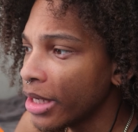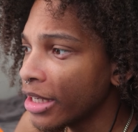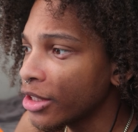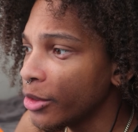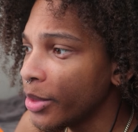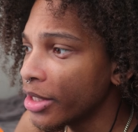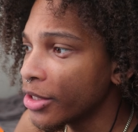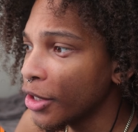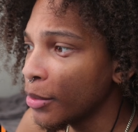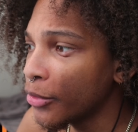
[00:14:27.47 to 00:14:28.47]
would actually be a
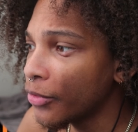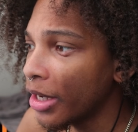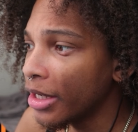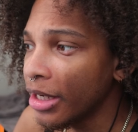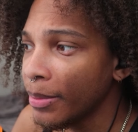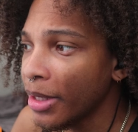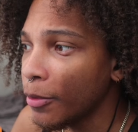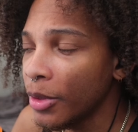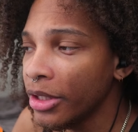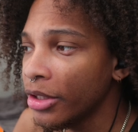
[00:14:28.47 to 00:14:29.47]
terrible fight and I'm
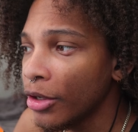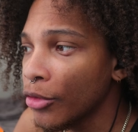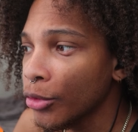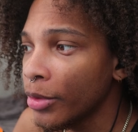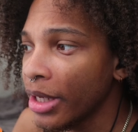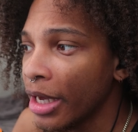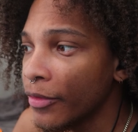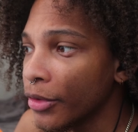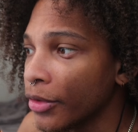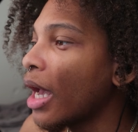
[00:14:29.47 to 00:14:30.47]
not willing to go through it
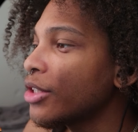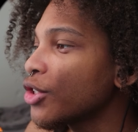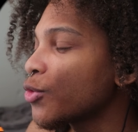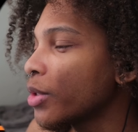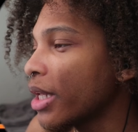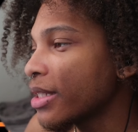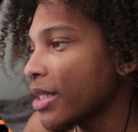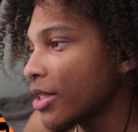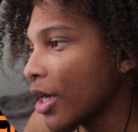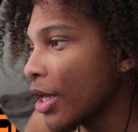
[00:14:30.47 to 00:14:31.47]
ever. I just realized
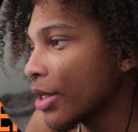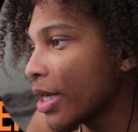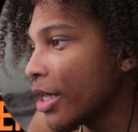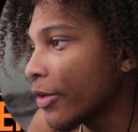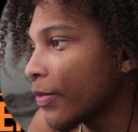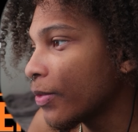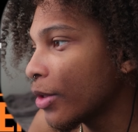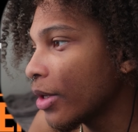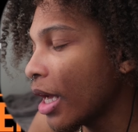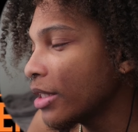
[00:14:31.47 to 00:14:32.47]
that's the other end of,
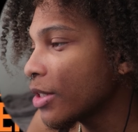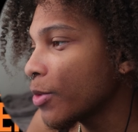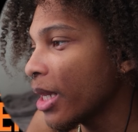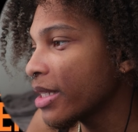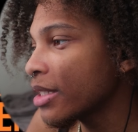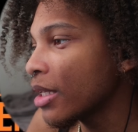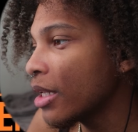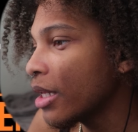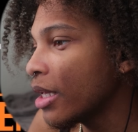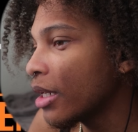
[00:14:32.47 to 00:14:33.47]
I just realized it's the
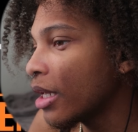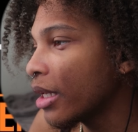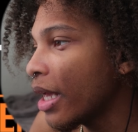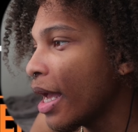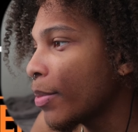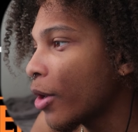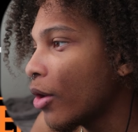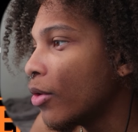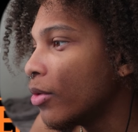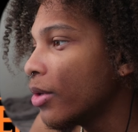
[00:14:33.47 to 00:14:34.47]
other end of her lab
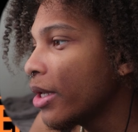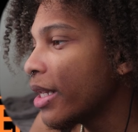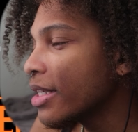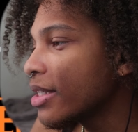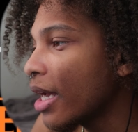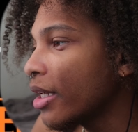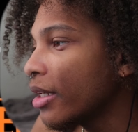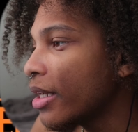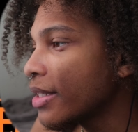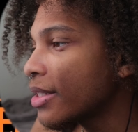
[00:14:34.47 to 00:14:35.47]
coat. That's not,
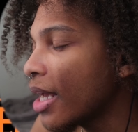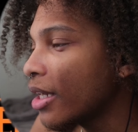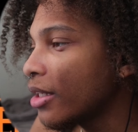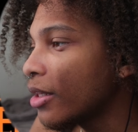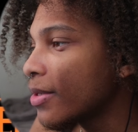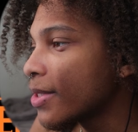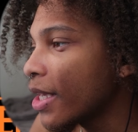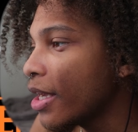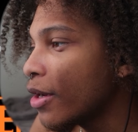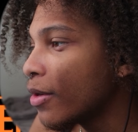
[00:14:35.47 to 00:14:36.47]
an, that's not another
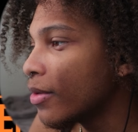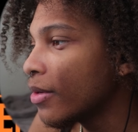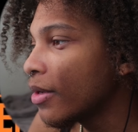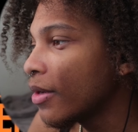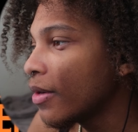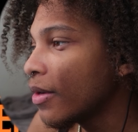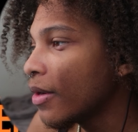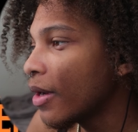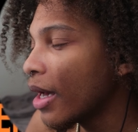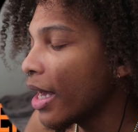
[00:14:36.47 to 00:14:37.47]
tail.
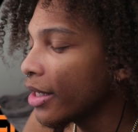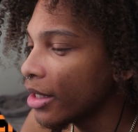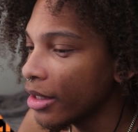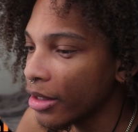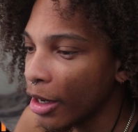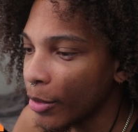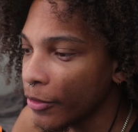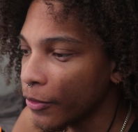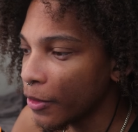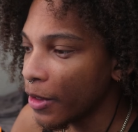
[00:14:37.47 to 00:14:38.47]
I get it now,
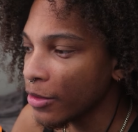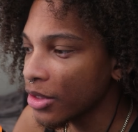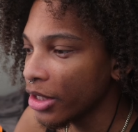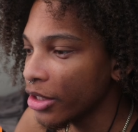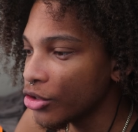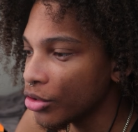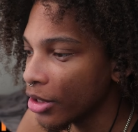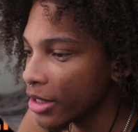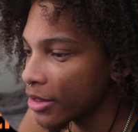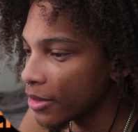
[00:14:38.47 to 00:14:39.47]
my fault. I was looking at you
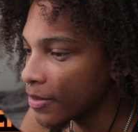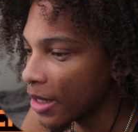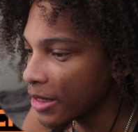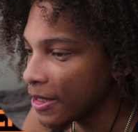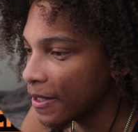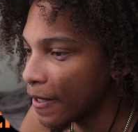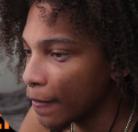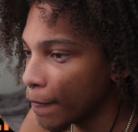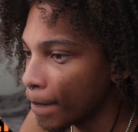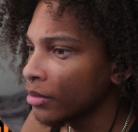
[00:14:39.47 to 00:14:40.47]
crazy. I see it now
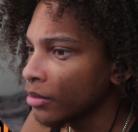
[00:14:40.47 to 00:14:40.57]
though.